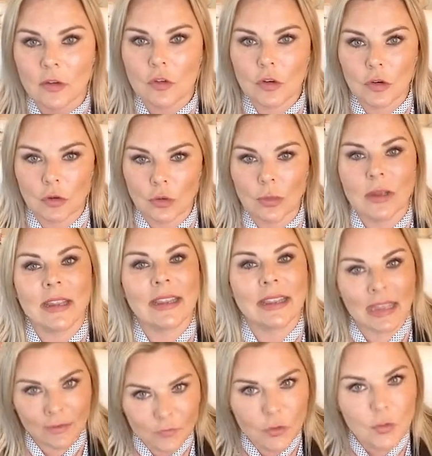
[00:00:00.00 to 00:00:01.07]
to
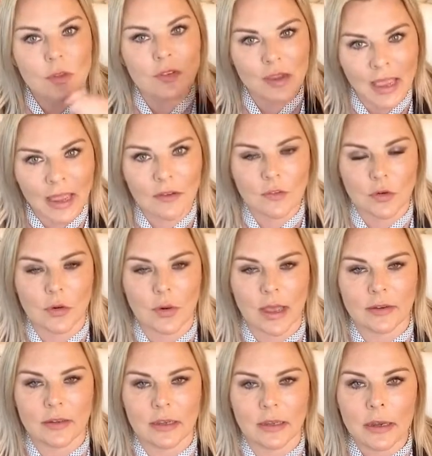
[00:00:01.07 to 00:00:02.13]
give you the tax
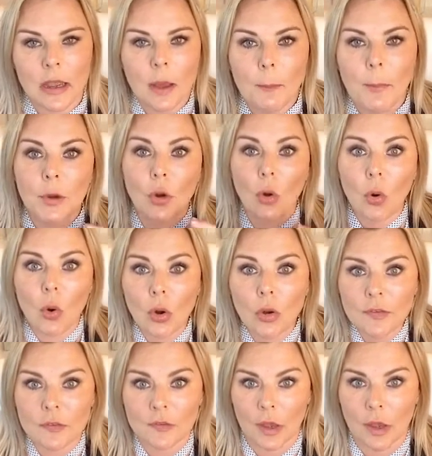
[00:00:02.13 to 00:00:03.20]
credit, but
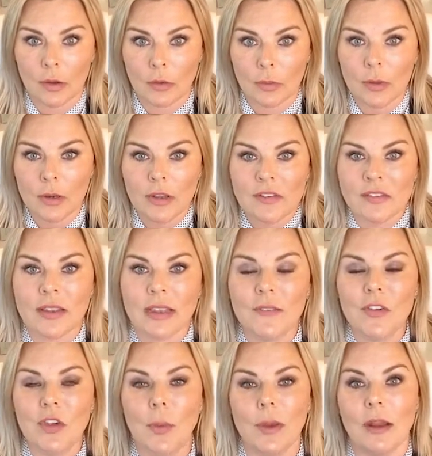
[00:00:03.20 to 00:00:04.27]
also to
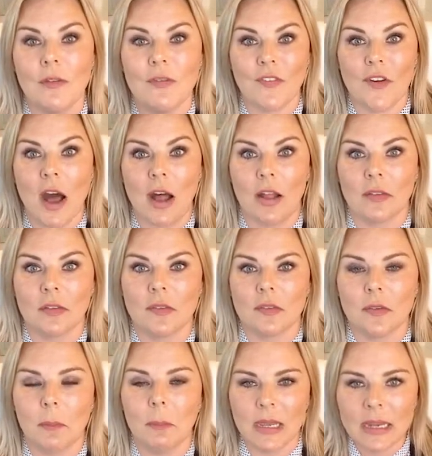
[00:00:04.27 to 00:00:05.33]
give you an
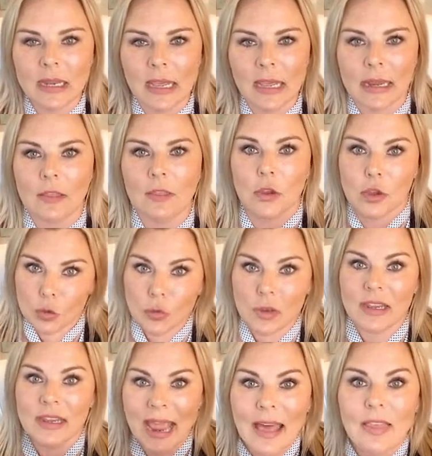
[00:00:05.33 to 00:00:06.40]
advance, meaning that you
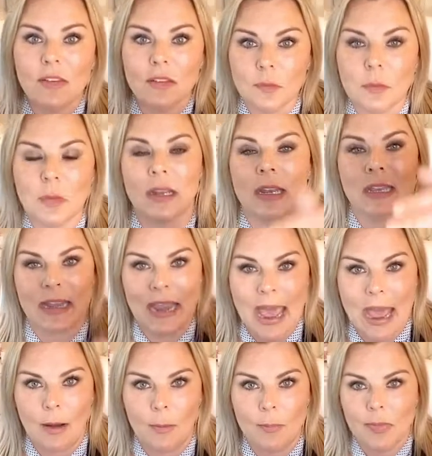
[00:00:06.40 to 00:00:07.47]
can get this money
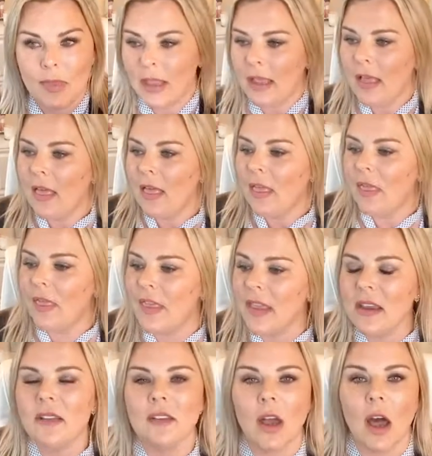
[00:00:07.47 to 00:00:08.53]
now.
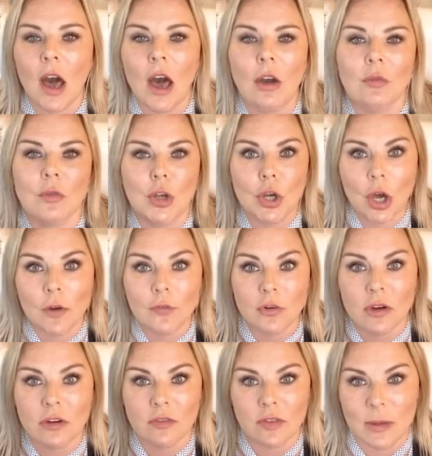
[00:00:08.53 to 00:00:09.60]
These are
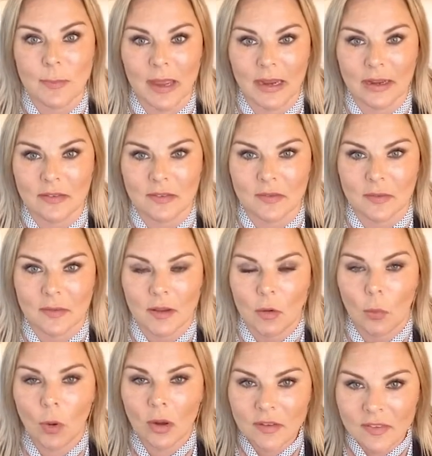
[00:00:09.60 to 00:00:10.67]
recovery rebates.
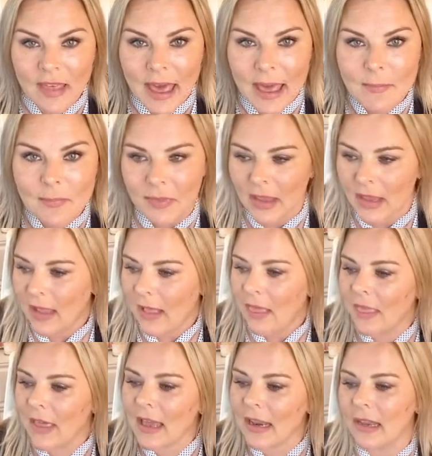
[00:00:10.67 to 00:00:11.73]
What is that?
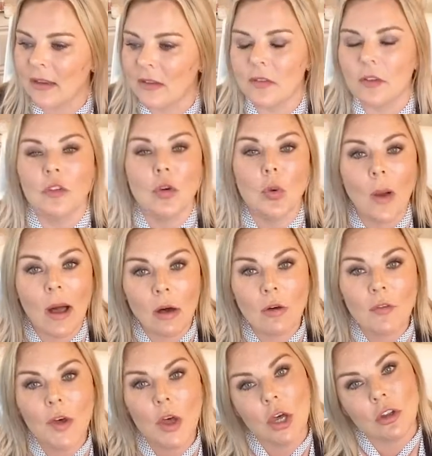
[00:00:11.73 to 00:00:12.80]
That is
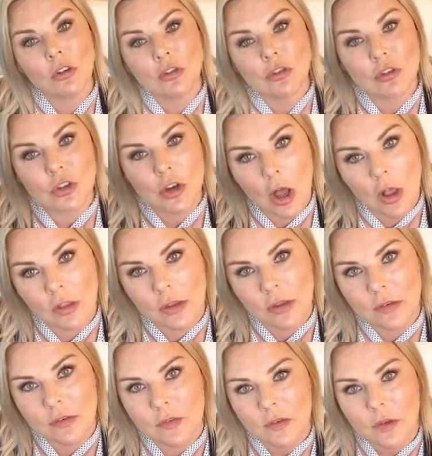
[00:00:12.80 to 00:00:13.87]

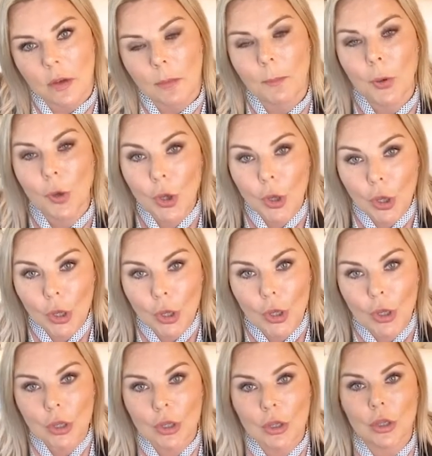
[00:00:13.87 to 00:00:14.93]
$1,200
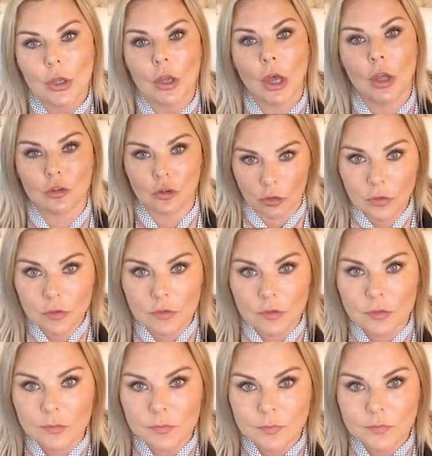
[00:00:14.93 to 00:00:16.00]
per
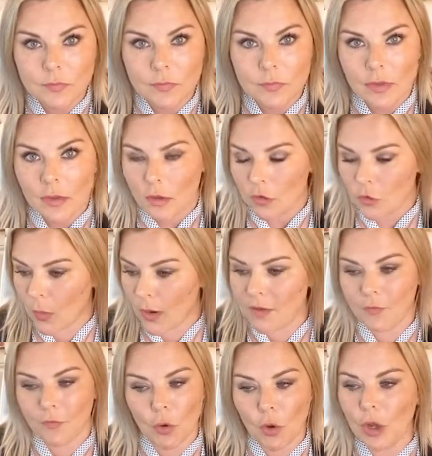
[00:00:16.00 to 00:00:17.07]
adult,
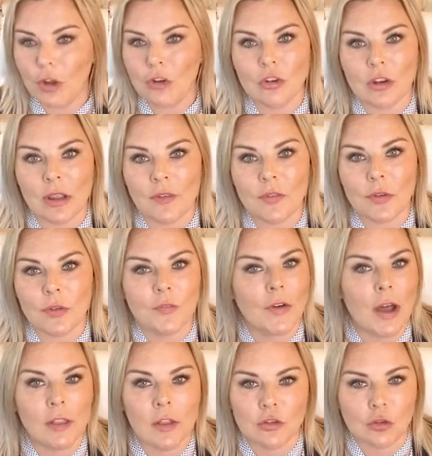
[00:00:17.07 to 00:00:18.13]
$2,400 if you
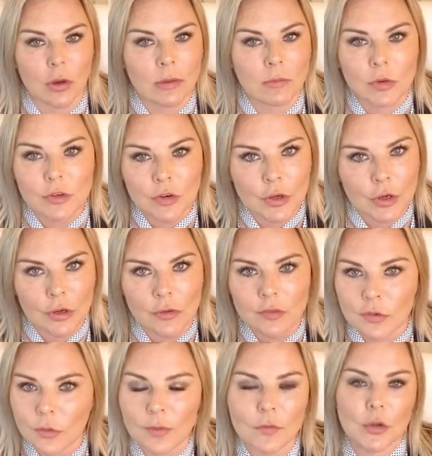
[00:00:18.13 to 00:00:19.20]
file a joint return.
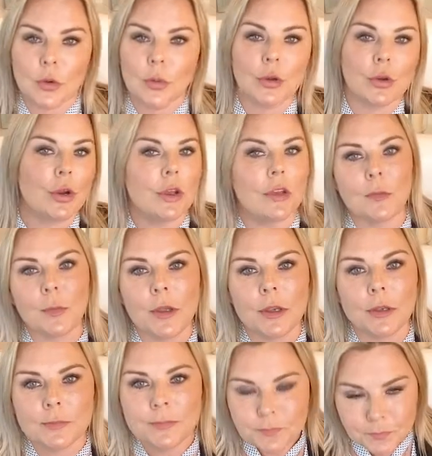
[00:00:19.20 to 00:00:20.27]
So if you and your
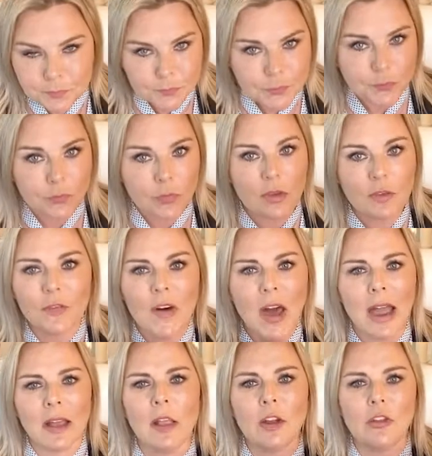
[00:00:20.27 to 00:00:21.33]
husband
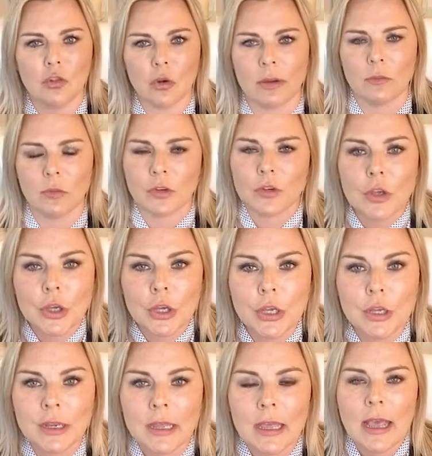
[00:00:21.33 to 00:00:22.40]
file a joint
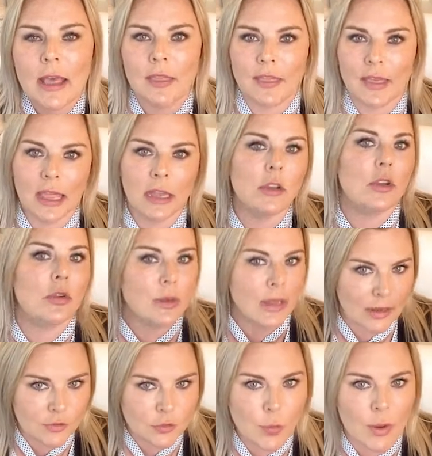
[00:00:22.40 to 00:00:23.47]
return, then you
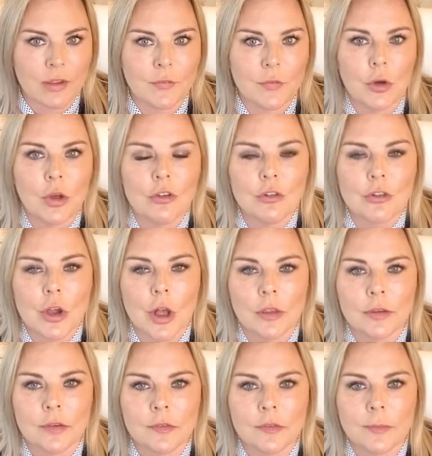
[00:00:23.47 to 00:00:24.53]
get
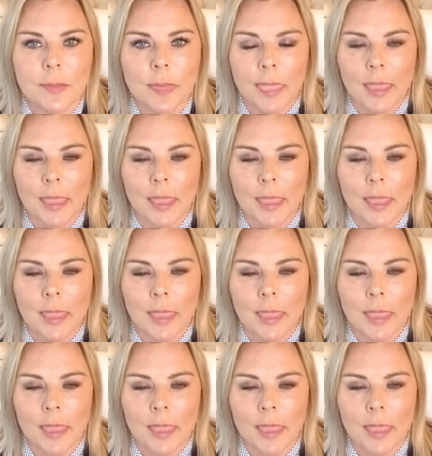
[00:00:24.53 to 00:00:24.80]
$2,400,